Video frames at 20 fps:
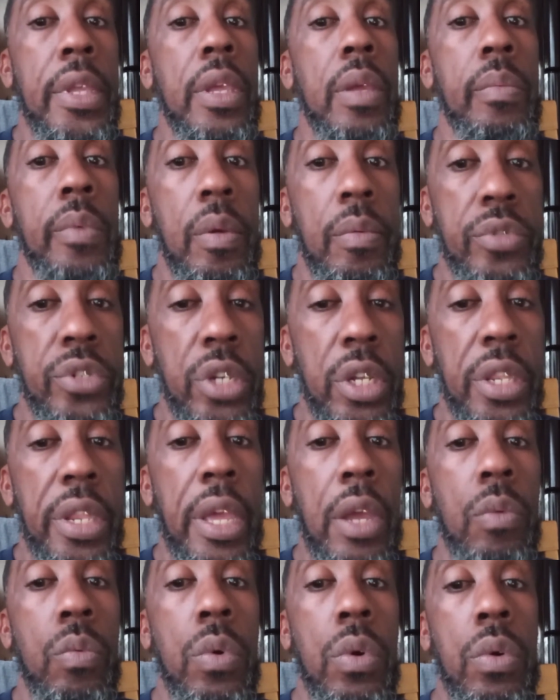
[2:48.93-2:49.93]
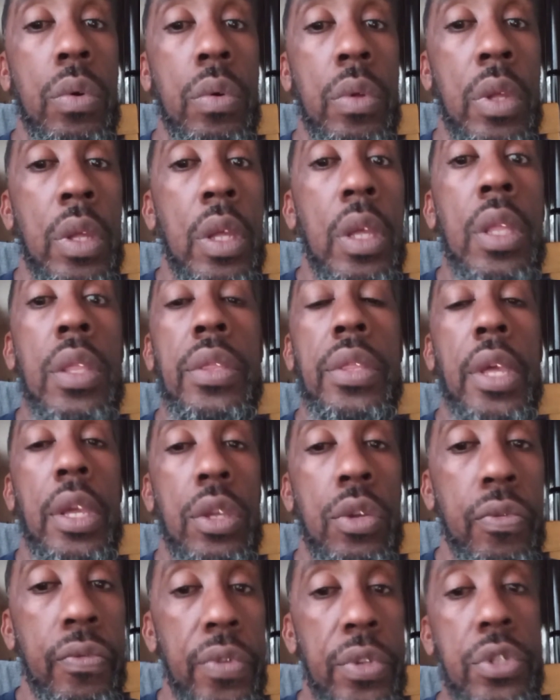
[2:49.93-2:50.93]
mmg network
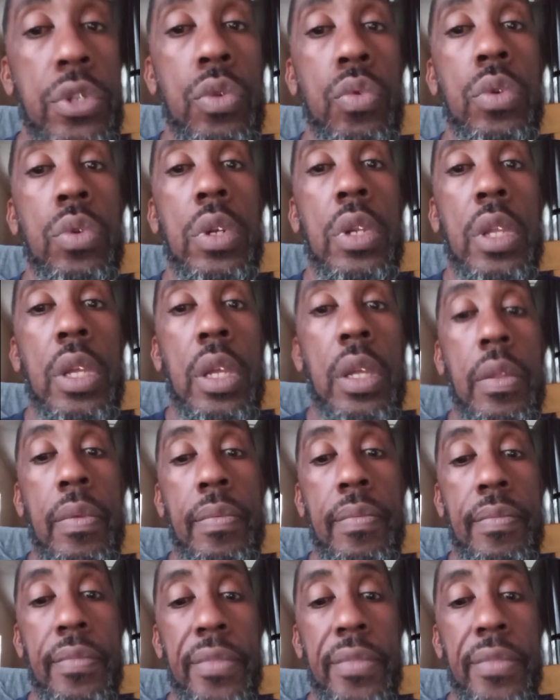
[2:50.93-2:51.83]
thank you for tuning in